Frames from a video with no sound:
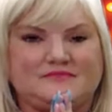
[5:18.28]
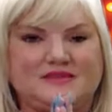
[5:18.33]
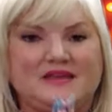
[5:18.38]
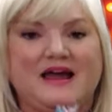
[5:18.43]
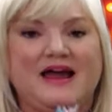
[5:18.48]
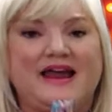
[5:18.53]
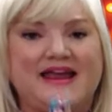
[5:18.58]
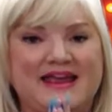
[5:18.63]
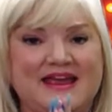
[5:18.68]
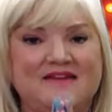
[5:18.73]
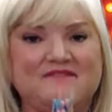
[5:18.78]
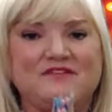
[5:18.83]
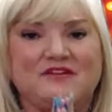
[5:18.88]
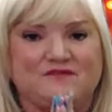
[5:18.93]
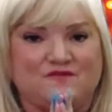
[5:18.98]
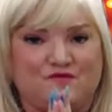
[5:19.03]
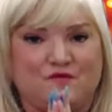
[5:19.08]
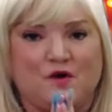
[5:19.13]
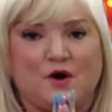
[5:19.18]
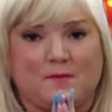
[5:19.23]
I gave
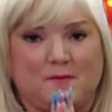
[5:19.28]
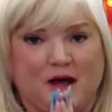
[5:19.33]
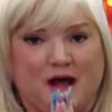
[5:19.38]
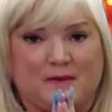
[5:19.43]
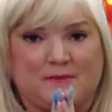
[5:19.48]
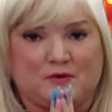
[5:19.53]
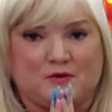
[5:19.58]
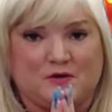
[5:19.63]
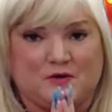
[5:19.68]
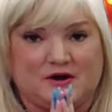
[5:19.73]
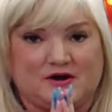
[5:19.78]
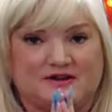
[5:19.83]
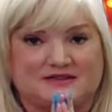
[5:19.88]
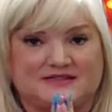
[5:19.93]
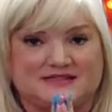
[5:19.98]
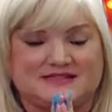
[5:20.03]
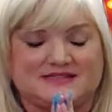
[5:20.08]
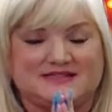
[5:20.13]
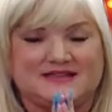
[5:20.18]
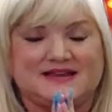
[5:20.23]
it 4
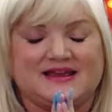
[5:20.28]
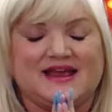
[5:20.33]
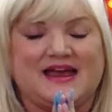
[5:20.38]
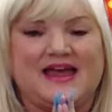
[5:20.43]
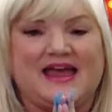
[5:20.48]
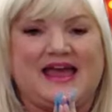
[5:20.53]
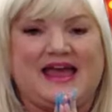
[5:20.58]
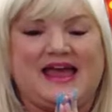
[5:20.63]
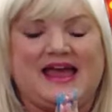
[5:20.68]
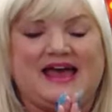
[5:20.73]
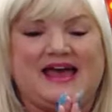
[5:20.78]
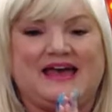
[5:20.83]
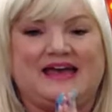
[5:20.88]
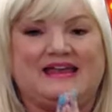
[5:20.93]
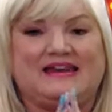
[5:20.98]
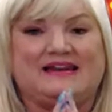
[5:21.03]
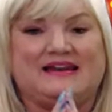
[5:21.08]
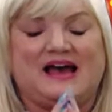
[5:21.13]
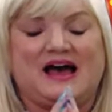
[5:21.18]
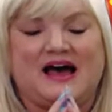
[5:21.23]
popcorns,
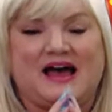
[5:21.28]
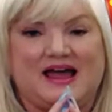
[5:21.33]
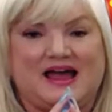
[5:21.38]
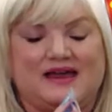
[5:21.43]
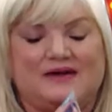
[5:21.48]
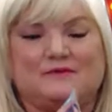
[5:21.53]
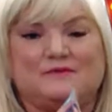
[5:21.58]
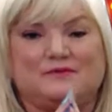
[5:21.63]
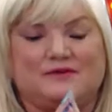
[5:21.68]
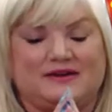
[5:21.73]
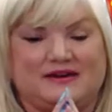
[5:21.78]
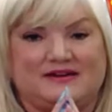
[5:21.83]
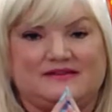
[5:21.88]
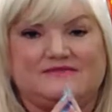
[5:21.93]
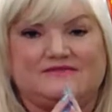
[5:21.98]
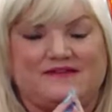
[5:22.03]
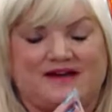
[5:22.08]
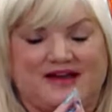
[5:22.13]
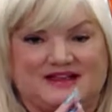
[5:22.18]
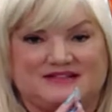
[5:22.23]
and I would
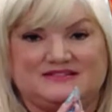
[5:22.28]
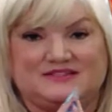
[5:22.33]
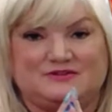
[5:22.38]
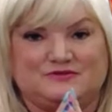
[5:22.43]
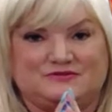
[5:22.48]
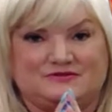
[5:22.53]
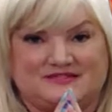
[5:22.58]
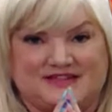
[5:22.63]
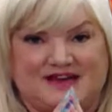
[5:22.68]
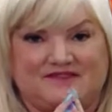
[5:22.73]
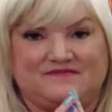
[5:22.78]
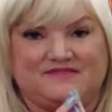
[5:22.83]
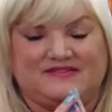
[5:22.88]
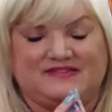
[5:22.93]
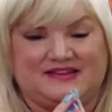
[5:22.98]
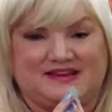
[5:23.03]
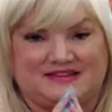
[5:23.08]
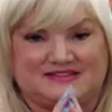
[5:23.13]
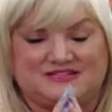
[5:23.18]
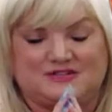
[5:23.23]
advise you
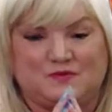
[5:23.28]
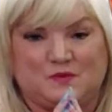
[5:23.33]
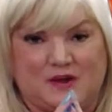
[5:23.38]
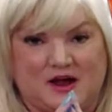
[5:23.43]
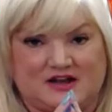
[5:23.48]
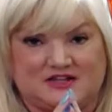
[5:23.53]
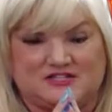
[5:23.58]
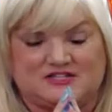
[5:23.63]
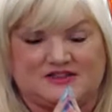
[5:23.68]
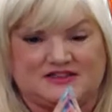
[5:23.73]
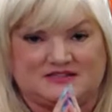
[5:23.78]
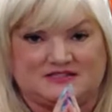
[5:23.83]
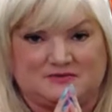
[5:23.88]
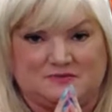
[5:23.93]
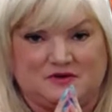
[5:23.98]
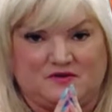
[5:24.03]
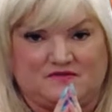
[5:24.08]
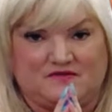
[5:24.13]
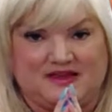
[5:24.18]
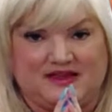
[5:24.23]
definitely to watch this
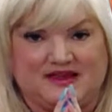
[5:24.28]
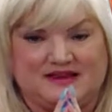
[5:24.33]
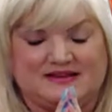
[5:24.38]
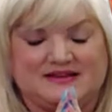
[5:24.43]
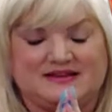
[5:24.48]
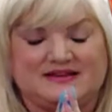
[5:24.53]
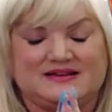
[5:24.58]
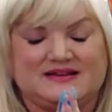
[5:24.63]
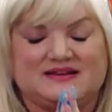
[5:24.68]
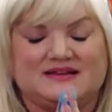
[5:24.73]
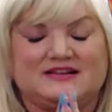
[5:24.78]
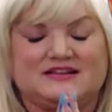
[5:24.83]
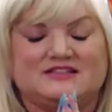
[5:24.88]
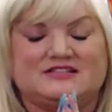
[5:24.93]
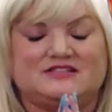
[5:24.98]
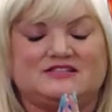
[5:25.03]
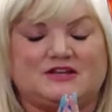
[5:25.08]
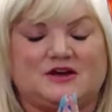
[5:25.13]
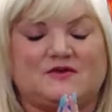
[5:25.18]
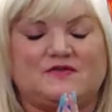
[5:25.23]
movie.
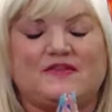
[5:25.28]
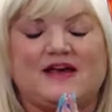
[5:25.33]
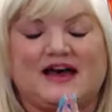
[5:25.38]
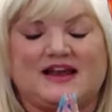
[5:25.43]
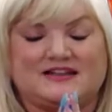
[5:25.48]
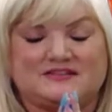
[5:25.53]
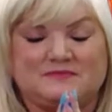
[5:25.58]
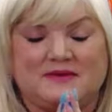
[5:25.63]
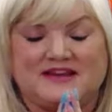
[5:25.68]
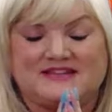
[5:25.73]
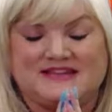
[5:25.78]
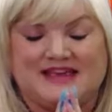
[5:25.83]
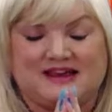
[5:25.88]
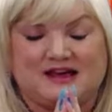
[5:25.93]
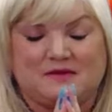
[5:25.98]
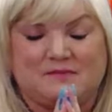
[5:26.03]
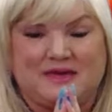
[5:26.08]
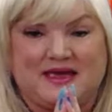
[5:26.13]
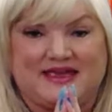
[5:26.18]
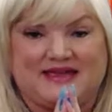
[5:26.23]
So that is my take
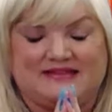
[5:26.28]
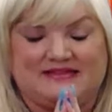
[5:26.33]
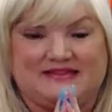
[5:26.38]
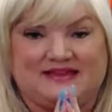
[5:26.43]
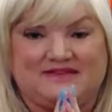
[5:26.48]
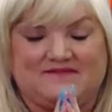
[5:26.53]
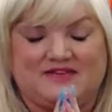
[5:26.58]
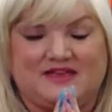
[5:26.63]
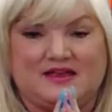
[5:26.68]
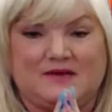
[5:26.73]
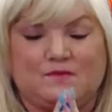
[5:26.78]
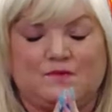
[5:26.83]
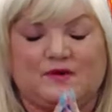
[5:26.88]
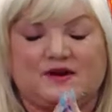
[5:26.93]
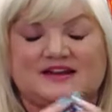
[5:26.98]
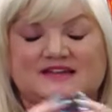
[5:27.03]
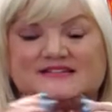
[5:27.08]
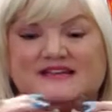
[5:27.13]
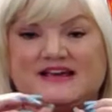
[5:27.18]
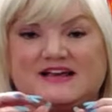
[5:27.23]
on Megan Levy. We're
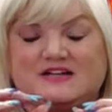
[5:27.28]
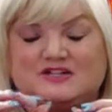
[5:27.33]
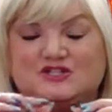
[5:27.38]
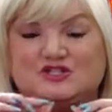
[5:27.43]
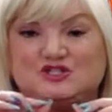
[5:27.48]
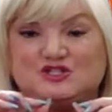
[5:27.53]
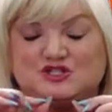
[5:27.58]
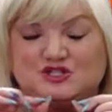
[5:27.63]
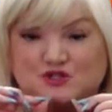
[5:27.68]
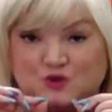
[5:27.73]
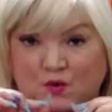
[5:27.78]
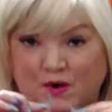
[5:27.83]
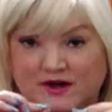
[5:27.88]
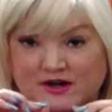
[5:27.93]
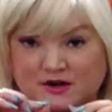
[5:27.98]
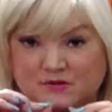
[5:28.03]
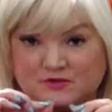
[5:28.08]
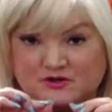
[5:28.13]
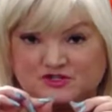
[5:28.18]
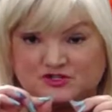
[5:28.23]
going to take a short
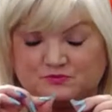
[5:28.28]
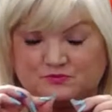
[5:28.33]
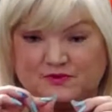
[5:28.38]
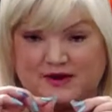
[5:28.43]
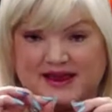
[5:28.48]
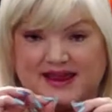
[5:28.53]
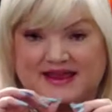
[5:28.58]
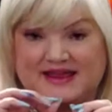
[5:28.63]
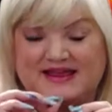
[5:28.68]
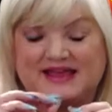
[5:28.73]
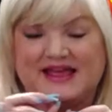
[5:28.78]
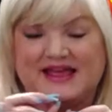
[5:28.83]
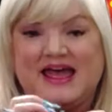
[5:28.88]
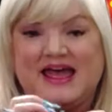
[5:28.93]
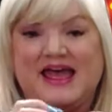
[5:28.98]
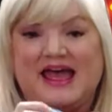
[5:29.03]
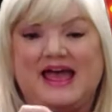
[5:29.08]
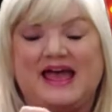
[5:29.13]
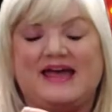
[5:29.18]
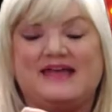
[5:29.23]
commercial break,
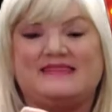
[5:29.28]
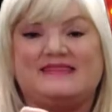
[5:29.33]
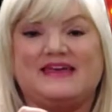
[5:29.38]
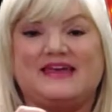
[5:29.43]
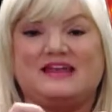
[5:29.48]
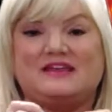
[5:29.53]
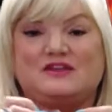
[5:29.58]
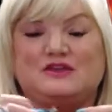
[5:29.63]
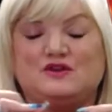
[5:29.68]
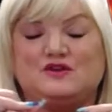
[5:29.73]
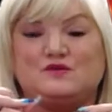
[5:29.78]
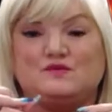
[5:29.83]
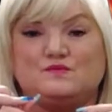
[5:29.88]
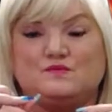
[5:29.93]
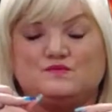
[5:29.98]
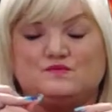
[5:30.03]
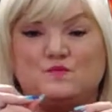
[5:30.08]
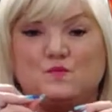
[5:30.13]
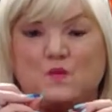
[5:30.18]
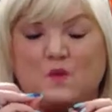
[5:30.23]
and then you
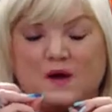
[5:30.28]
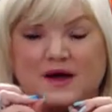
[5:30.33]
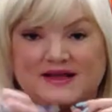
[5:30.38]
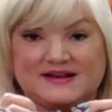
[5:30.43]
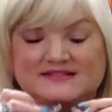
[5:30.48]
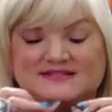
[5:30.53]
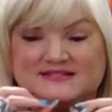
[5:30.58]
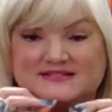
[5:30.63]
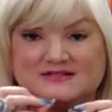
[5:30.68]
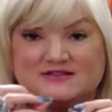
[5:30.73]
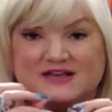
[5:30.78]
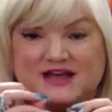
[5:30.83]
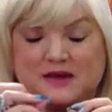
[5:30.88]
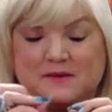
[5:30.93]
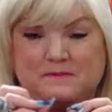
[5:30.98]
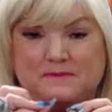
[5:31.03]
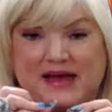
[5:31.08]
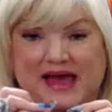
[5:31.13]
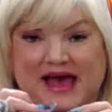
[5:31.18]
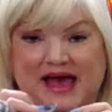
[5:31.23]
want to
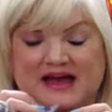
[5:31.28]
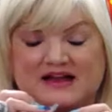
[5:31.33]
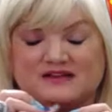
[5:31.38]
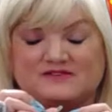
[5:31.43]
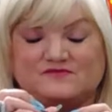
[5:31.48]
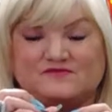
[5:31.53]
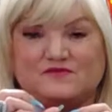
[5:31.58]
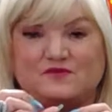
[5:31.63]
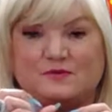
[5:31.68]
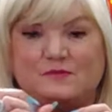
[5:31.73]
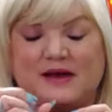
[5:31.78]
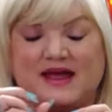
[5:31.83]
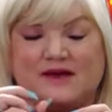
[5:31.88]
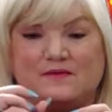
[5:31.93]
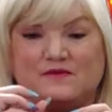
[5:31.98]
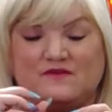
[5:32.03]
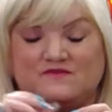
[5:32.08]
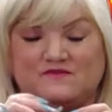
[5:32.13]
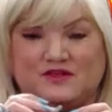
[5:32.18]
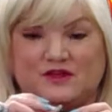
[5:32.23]
come back for my
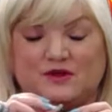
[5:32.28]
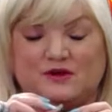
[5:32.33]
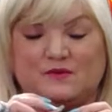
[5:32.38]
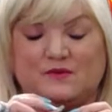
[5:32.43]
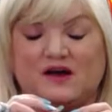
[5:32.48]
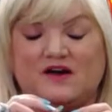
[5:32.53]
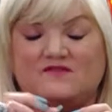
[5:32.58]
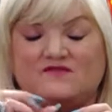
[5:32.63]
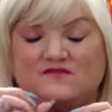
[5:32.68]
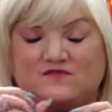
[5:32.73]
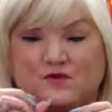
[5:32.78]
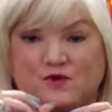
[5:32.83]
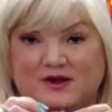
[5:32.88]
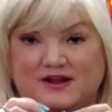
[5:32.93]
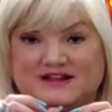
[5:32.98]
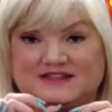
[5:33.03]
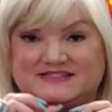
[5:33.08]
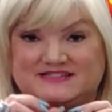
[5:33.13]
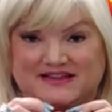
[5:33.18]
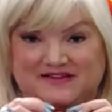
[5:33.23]
review of
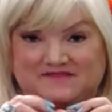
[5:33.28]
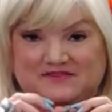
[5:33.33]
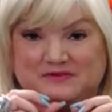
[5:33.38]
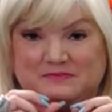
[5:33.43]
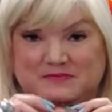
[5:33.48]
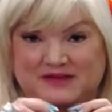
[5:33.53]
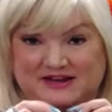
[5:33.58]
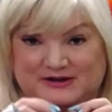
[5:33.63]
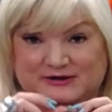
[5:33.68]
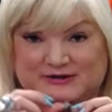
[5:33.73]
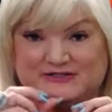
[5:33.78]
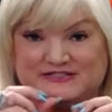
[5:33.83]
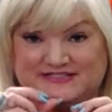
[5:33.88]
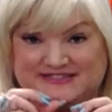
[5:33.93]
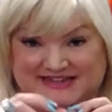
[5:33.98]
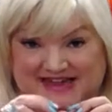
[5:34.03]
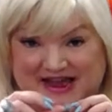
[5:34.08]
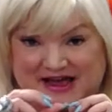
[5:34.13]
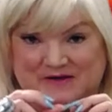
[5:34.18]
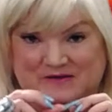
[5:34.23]
47 Meters
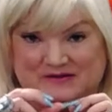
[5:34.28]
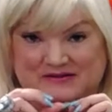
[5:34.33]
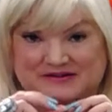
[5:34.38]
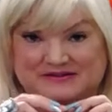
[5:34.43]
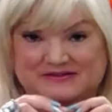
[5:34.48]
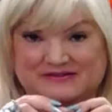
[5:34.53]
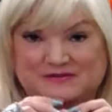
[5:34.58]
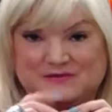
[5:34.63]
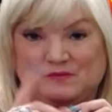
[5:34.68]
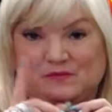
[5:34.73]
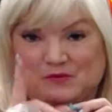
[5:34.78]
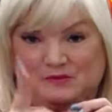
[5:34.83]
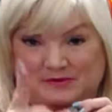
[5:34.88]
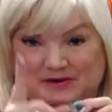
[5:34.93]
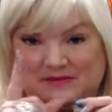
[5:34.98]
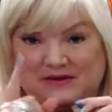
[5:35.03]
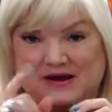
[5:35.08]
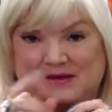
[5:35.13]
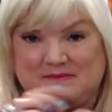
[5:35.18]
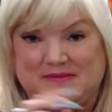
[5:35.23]
Down. We'll
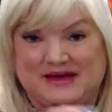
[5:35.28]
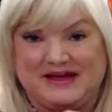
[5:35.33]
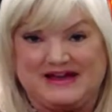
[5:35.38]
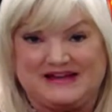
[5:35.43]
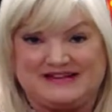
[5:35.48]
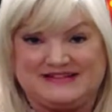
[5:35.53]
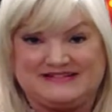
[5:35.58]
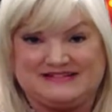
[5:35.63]
be right back.